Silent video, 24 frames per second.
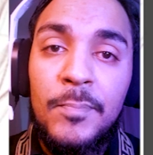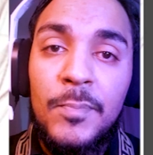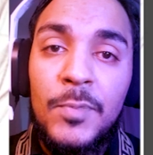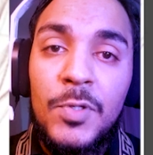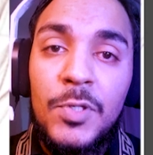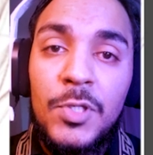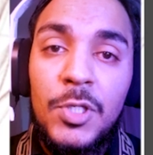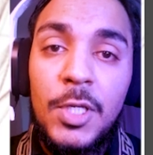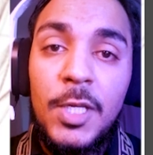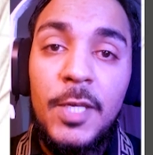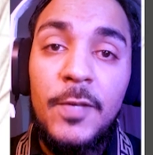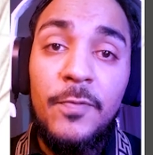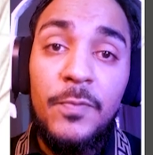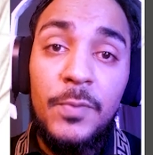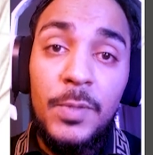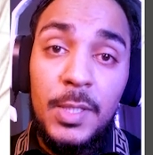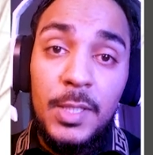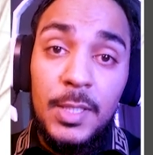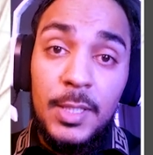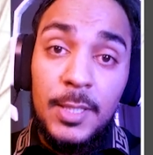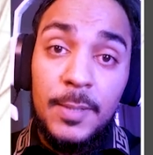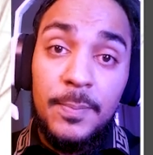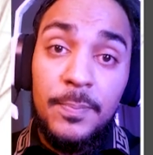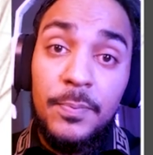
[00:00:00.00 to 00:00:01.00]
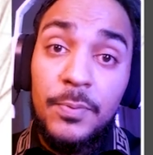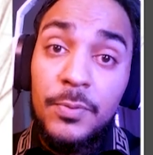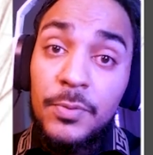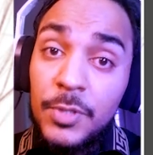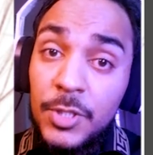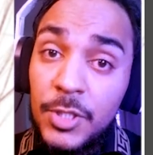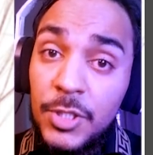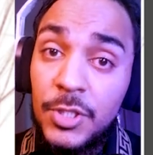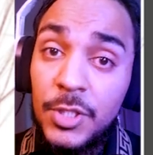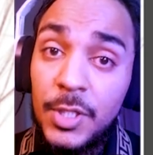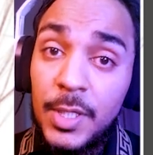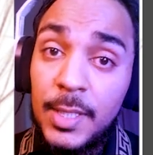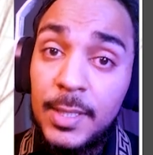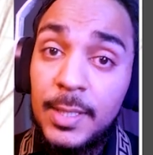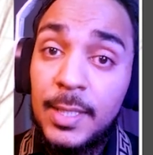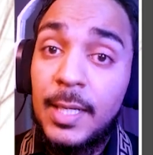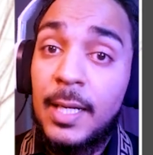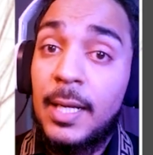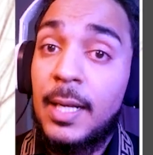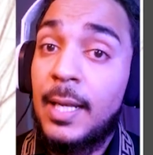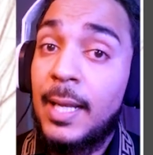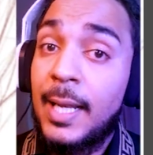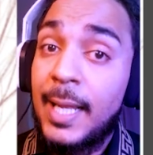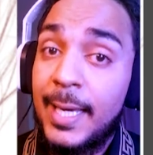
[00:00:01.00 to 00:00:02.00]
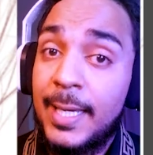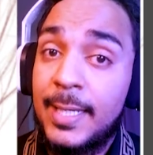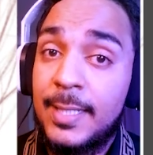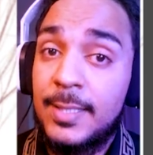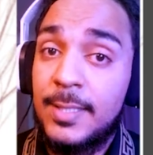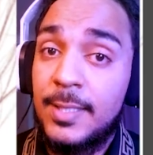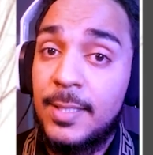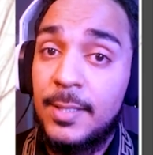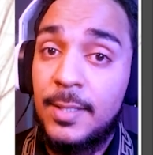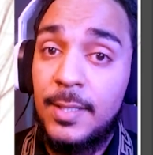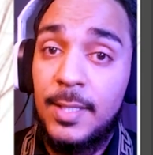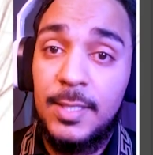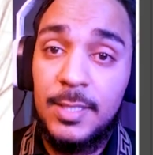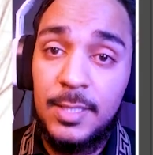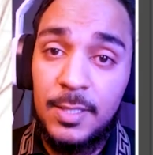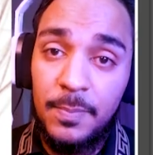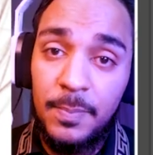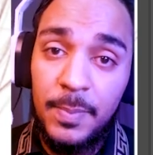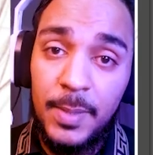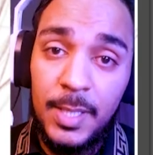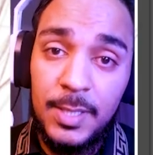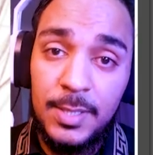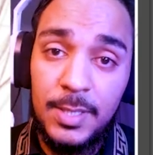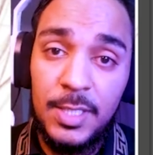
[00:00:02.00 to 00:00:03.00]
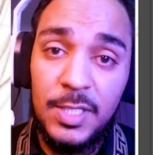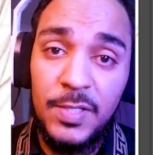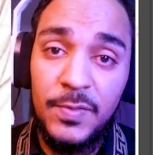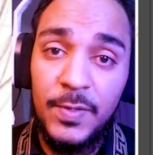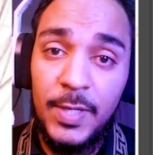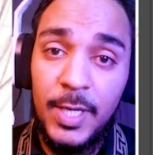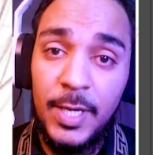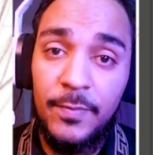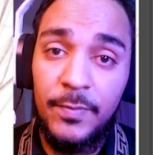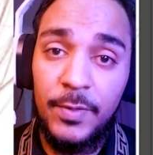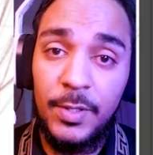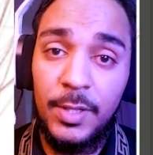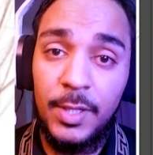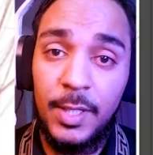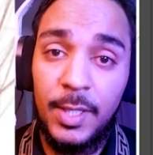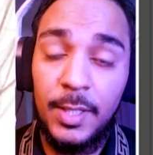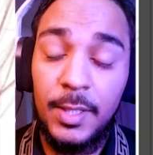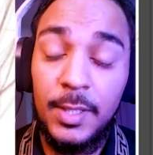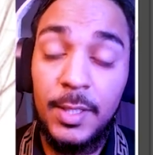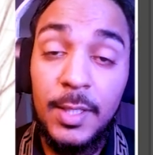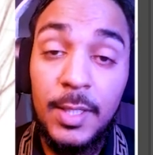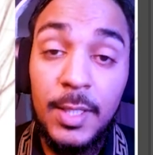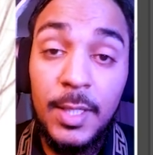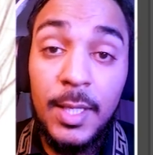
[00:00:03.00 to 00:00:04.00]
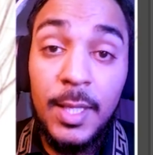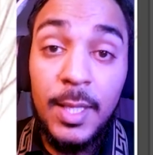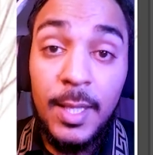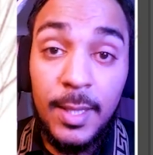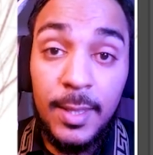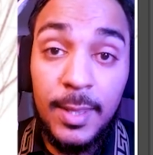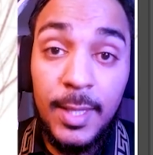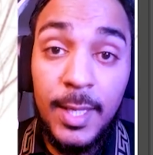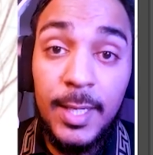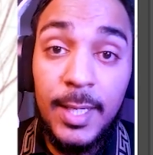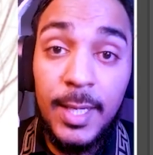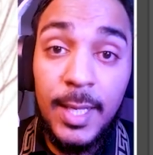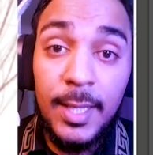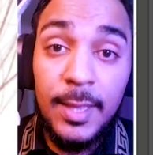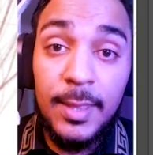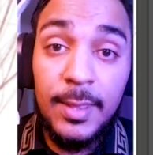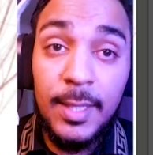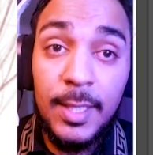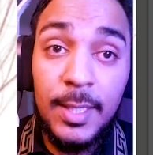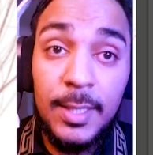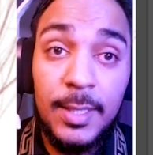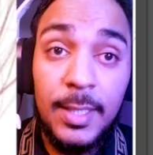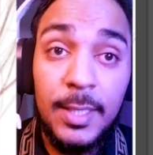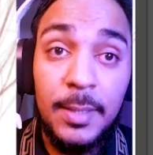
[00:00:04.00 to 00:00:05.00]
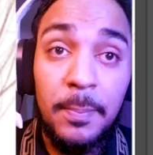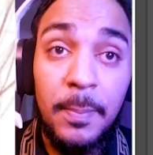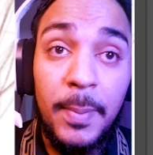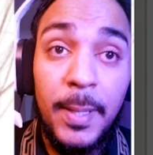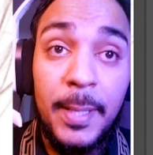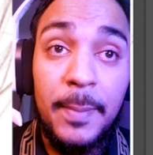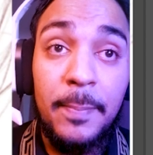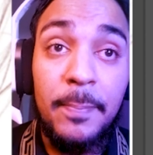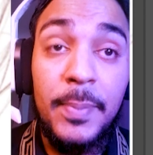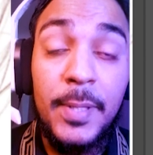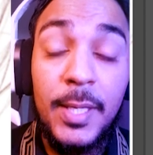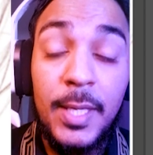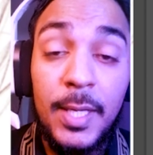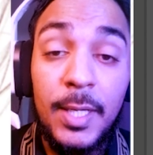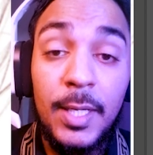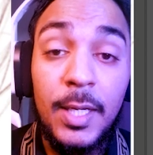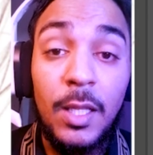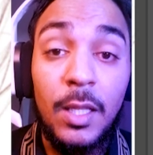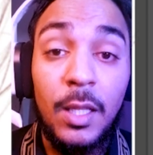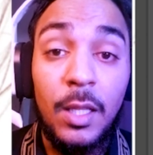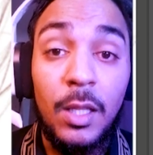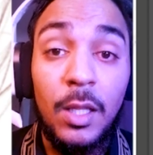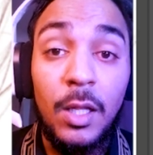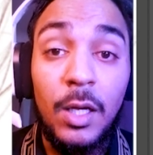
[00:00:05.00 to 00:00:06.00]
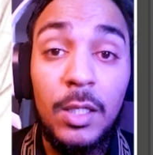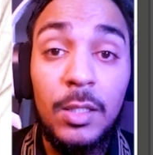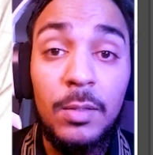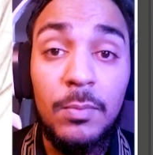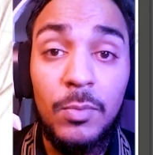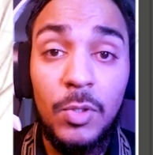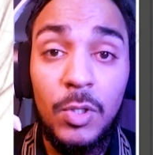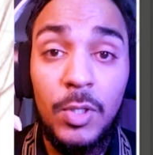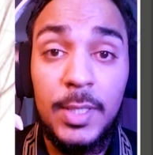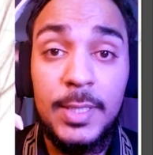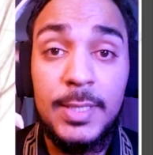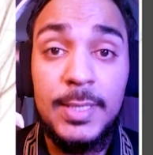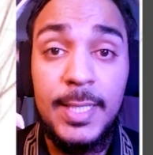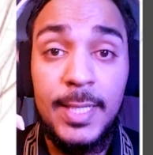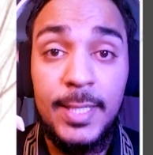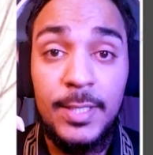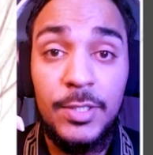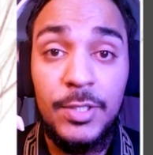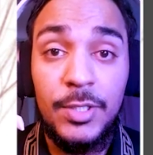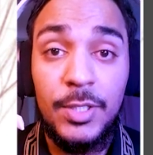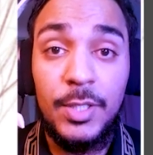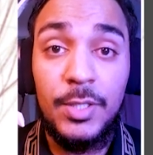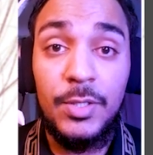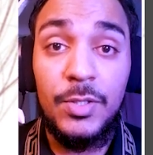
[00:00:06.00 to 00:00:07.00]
So if we could appreciate that light is the basis for everything, then I think that by paying a lot more attention